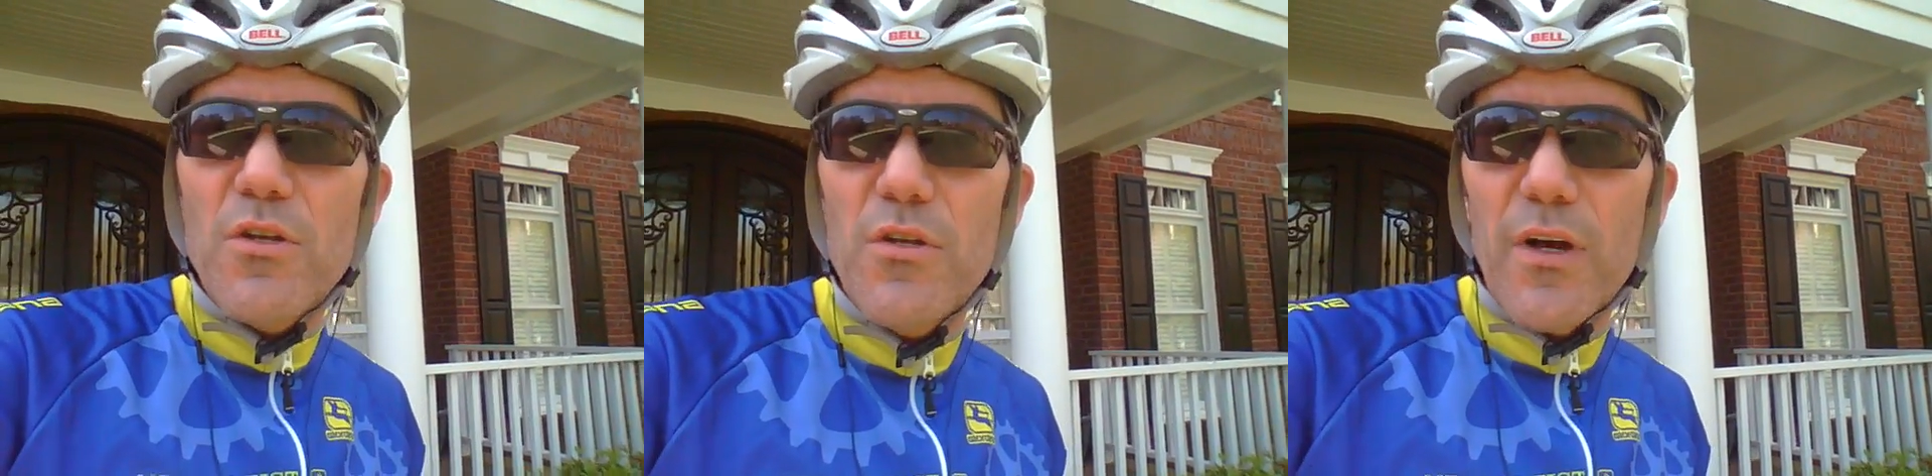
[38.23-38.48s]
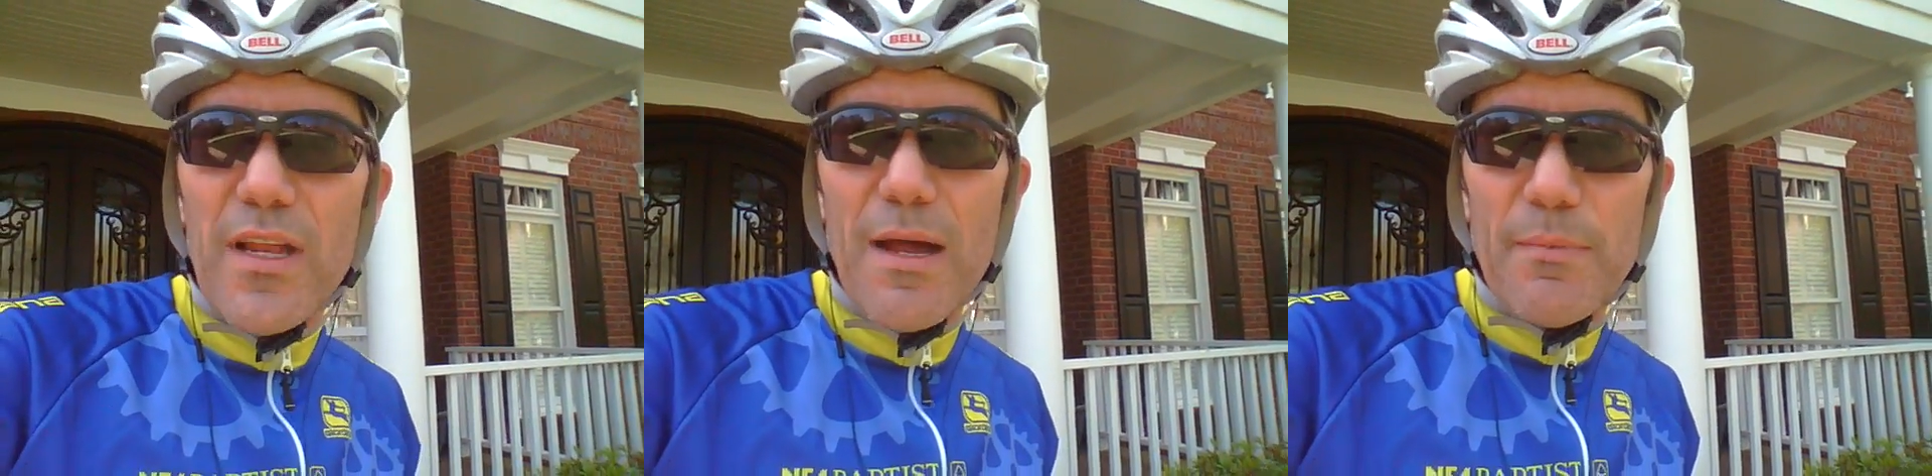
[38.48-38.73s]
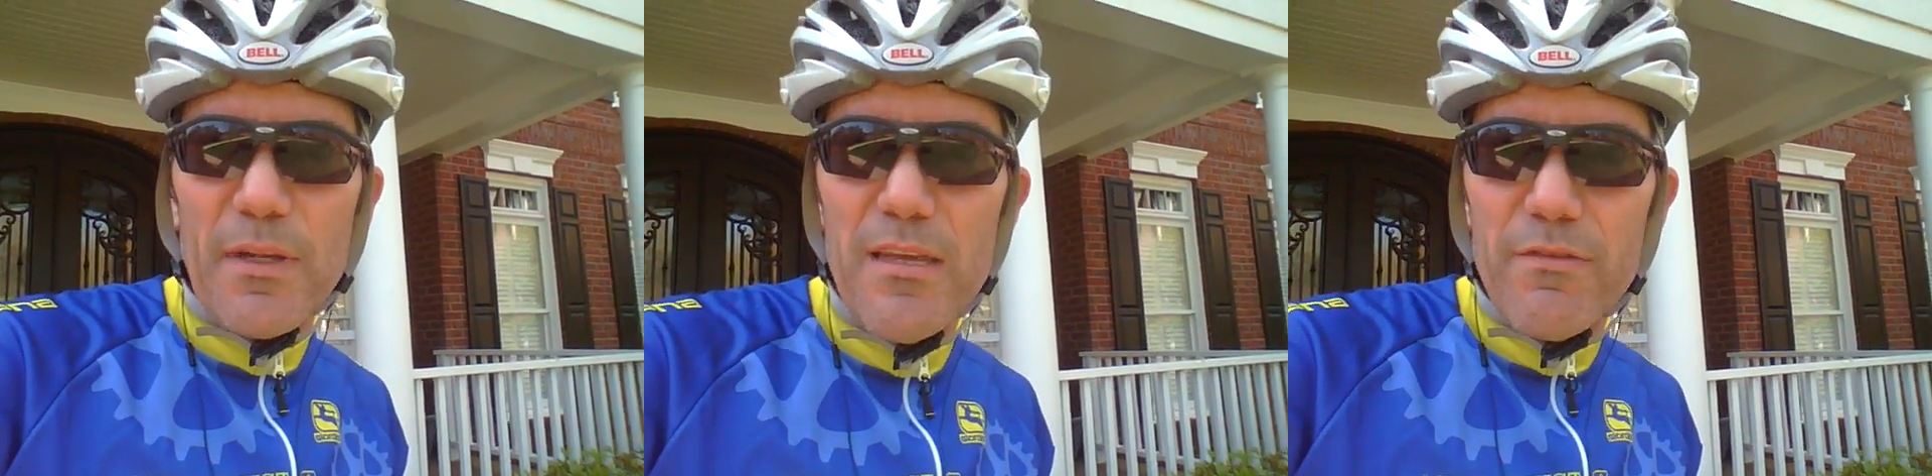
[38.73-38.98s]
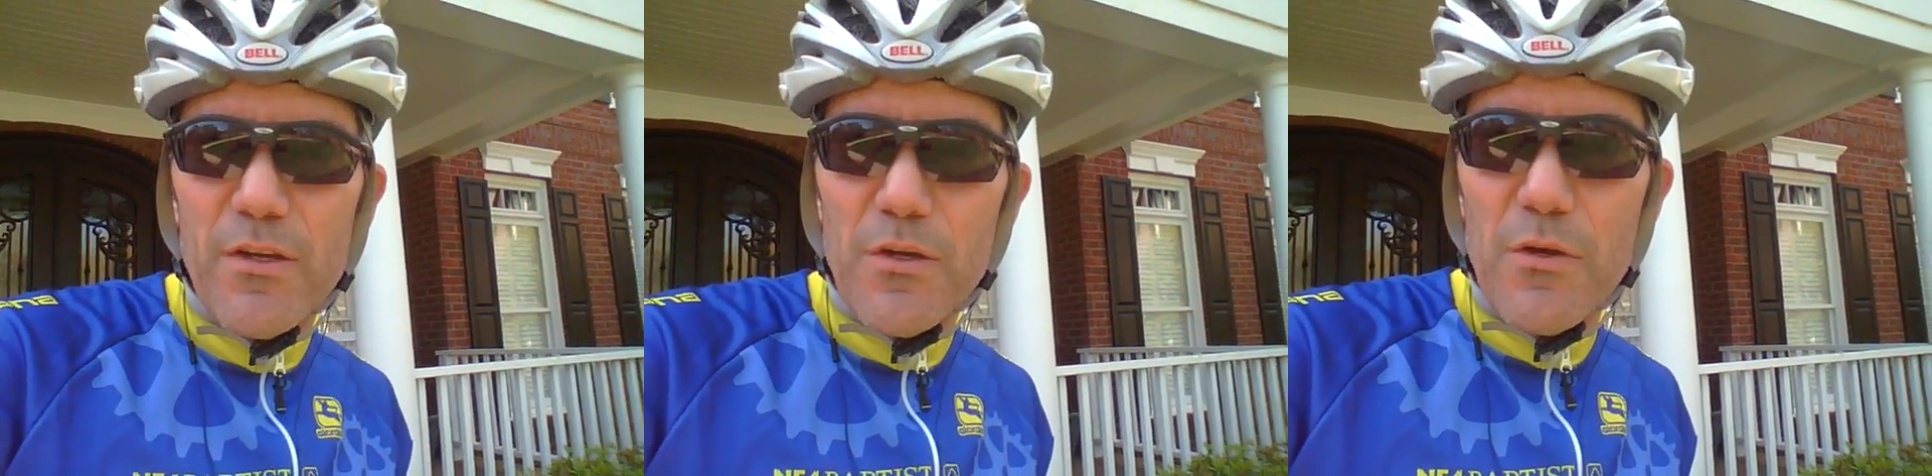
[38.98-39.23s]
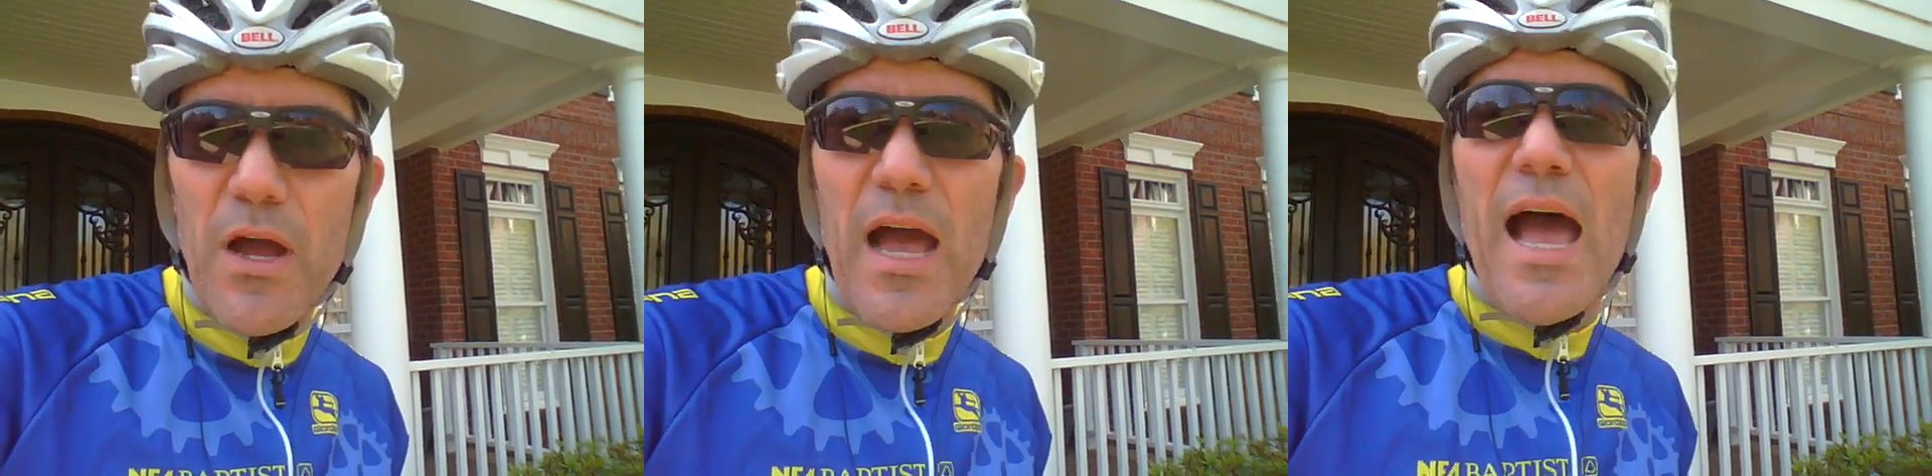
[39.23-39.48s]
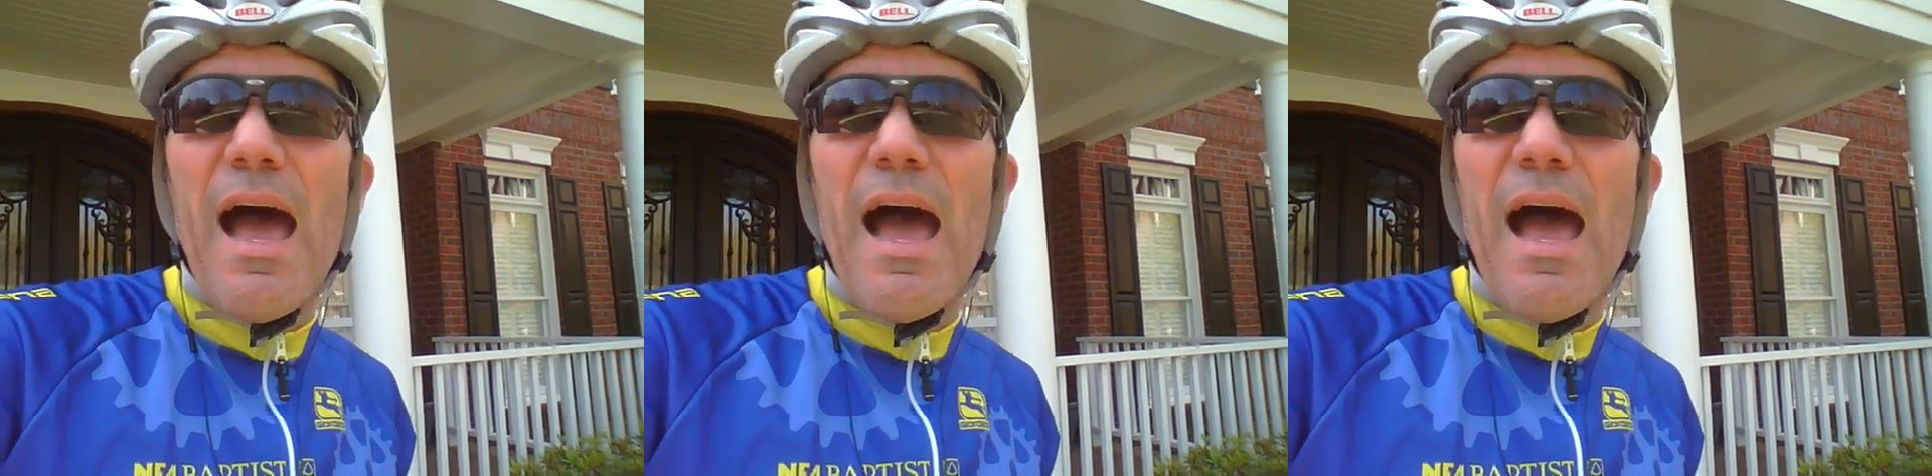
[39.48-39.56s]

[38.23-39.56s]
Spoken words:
You can do it. I believe in